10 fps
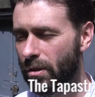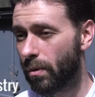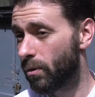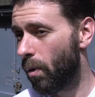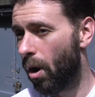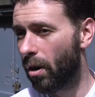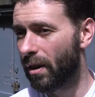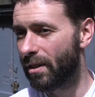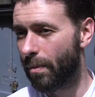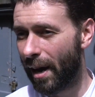So that's what
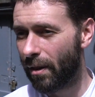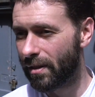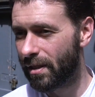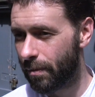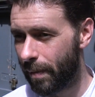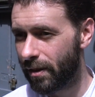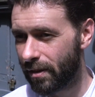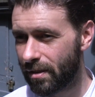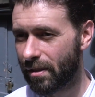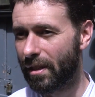Hockley is about, is
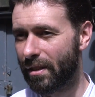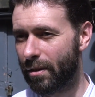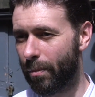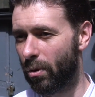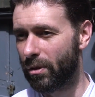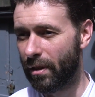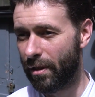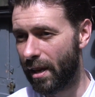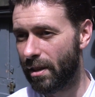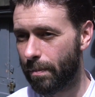independence. It's
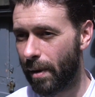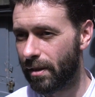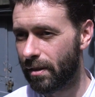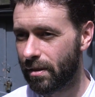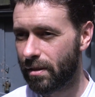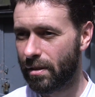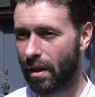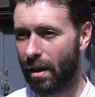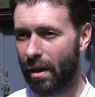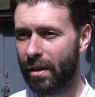supporting the independents.
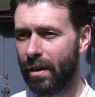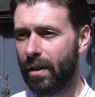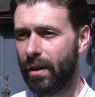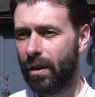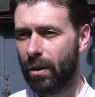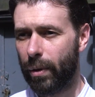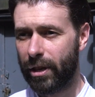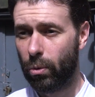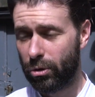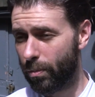
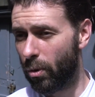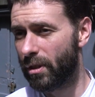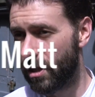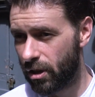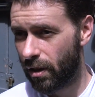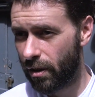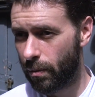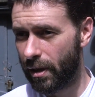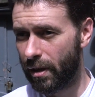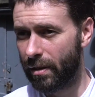We all support each
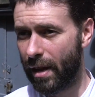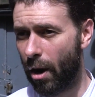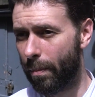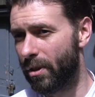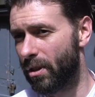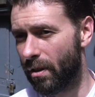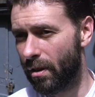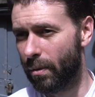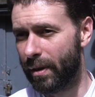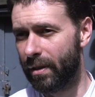other, we help each
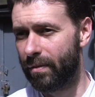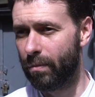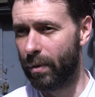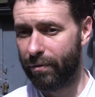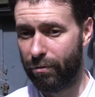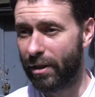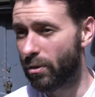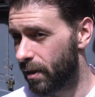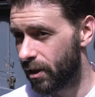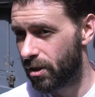other, we're
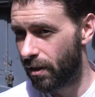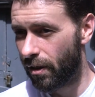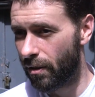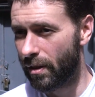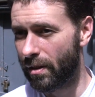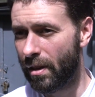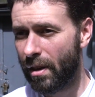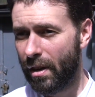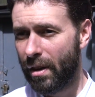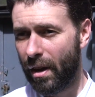friends with each other, and
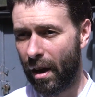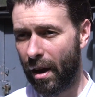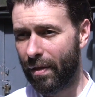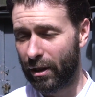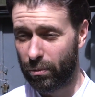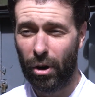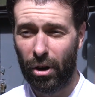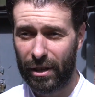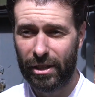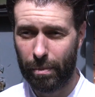that's what
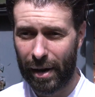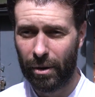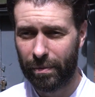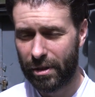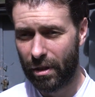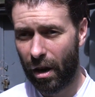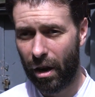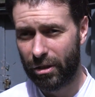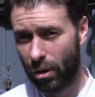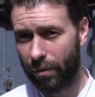Hockley is about. It's the
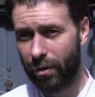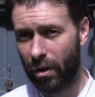heart of